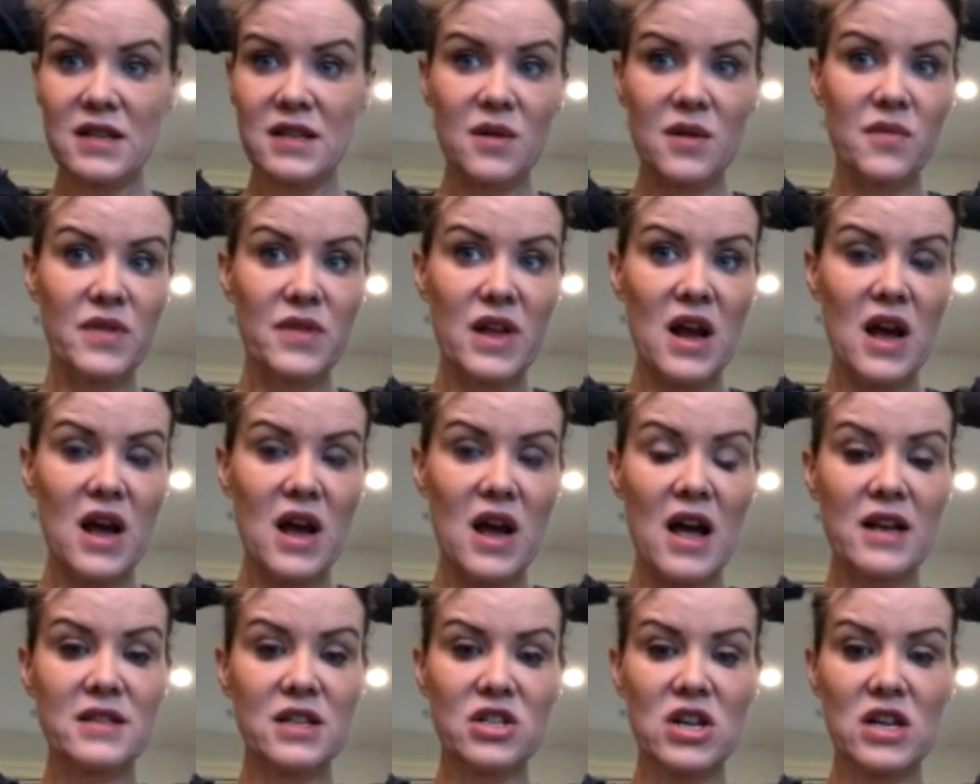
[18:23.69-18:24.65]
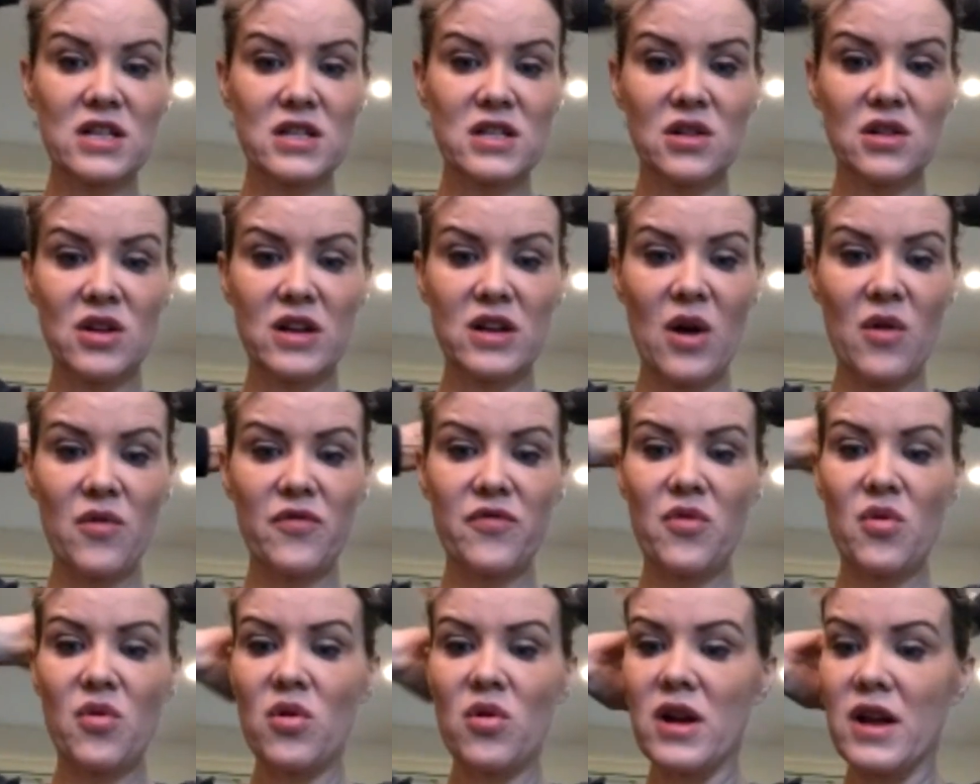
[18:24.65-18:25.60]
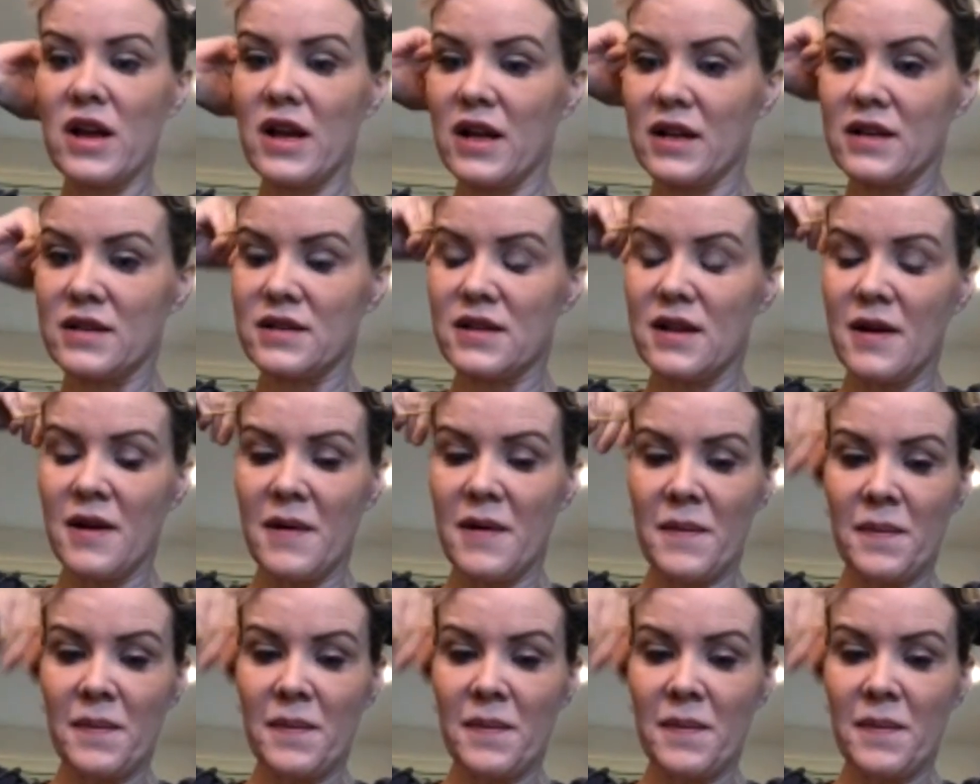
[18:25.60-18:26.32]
thing that I suggest to look out for is,